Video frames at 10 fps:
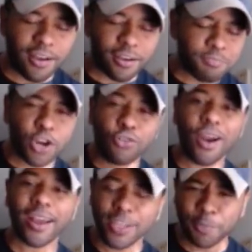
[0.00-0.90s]

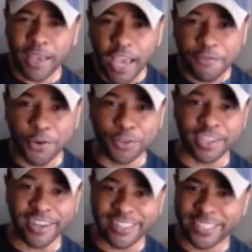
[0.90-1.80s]
McGregor's behavior
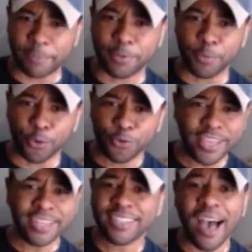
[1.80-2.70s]
was unacceptable
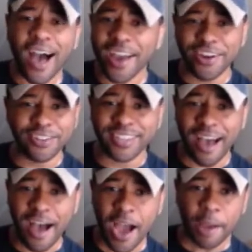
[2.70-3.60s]
the entire
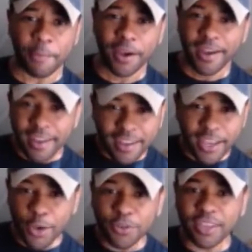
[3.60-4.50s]
time.
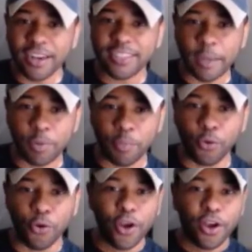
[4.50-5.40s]
It was
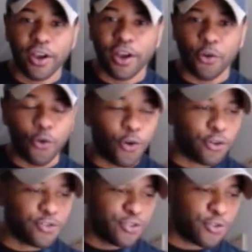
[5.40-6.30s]
unacceptable.
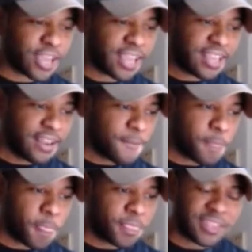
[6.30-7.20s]

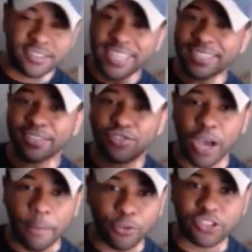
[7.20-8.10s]
It's a
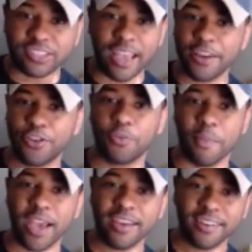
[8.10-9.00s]
double standard,
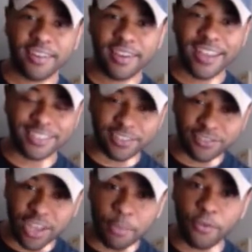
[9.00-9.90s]
man. It's a
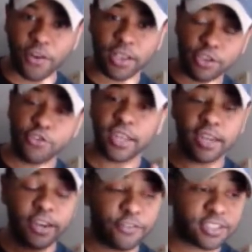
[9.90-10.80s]
double fucking. You said
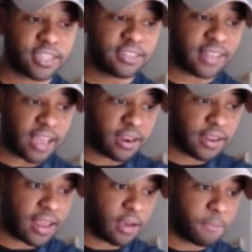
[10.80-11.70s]
the difference is that
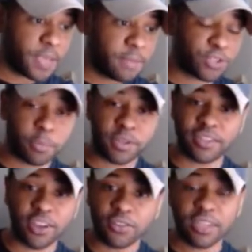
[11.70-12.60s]
Khabib jumped and
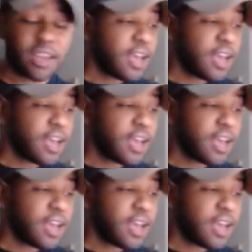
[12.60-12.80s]
insulted.